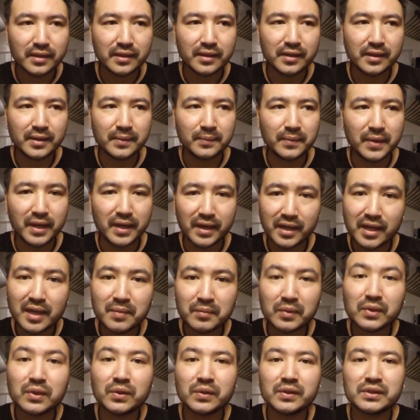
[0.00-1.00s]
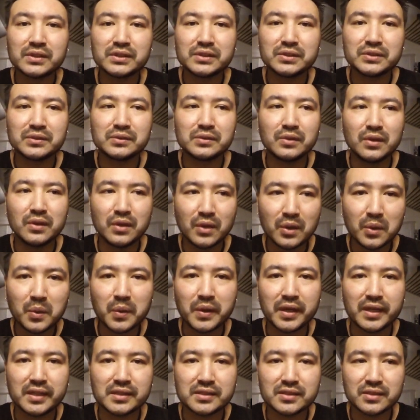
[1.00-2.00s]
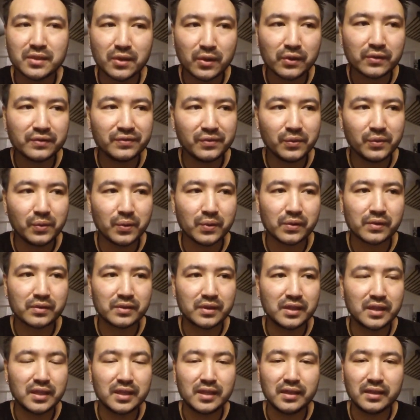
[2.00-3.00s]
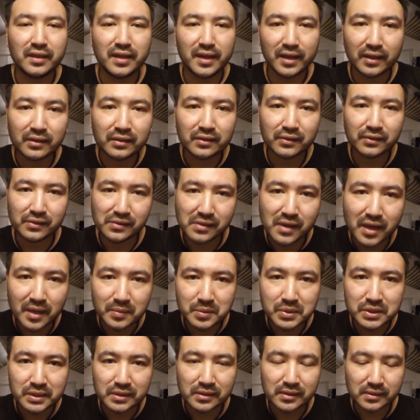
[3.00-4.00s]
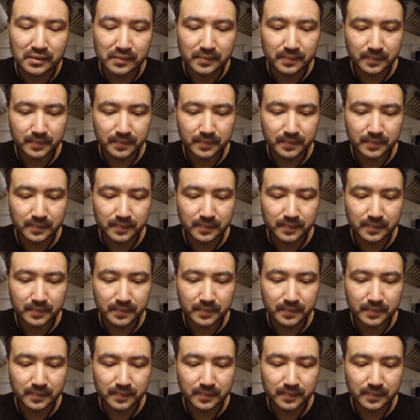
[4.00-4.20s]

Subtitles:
I am going to always go for the healthier option.